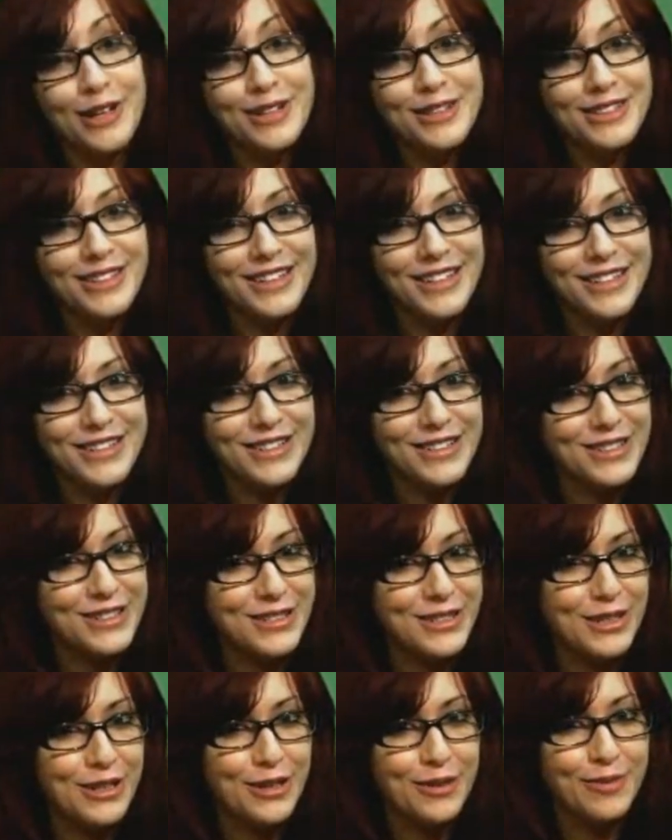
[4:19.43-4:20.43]

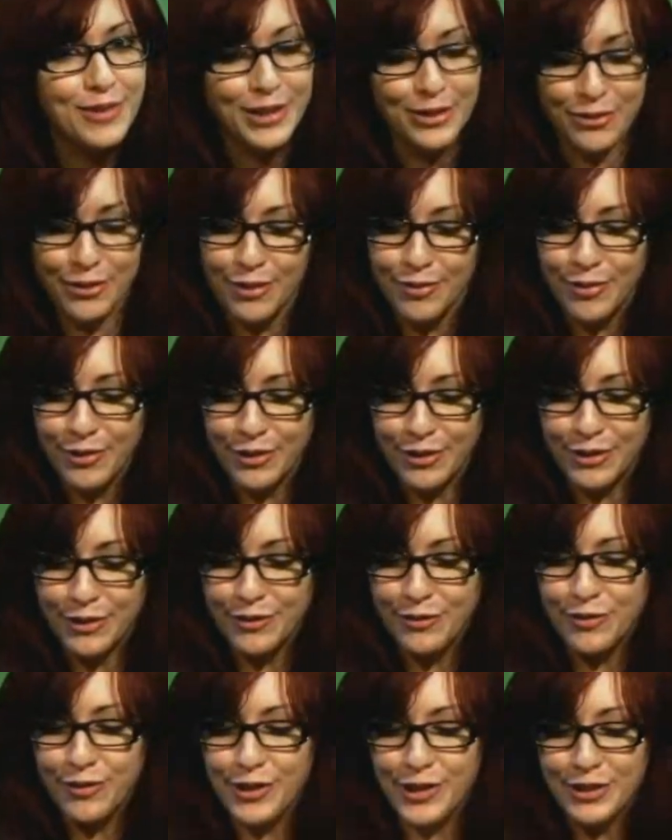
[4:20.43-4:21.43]
Congratulations, Jeremy
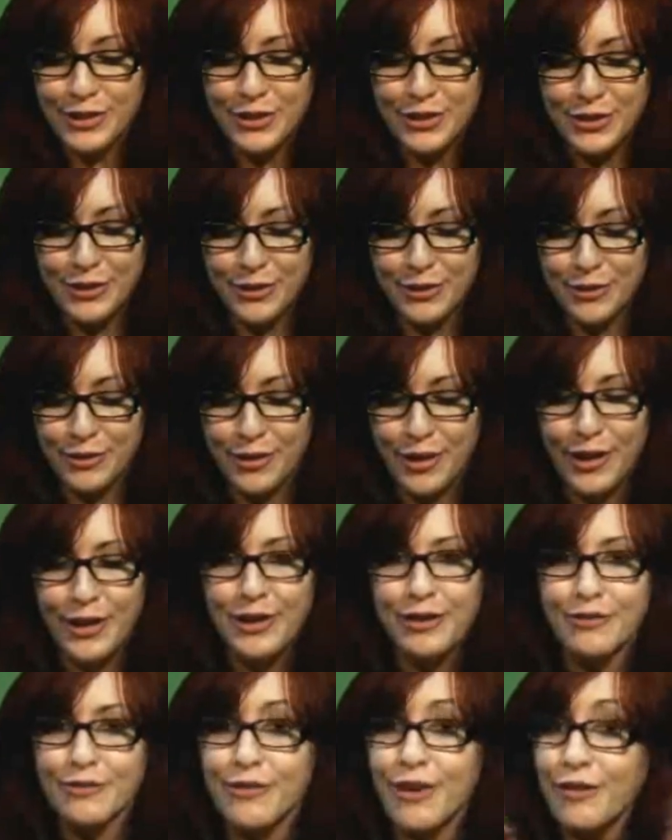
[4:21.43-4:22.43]
Normal. You've won
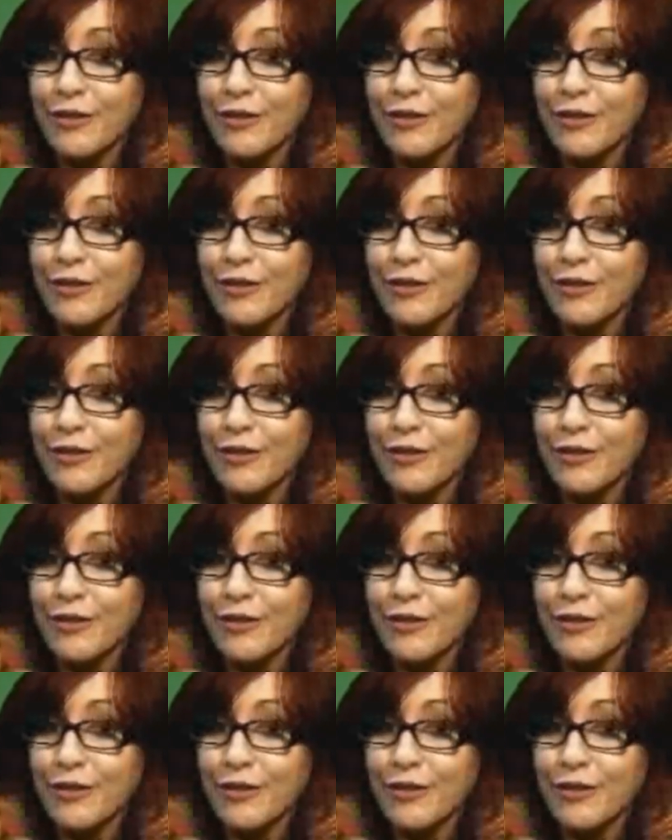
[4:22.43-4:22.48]
2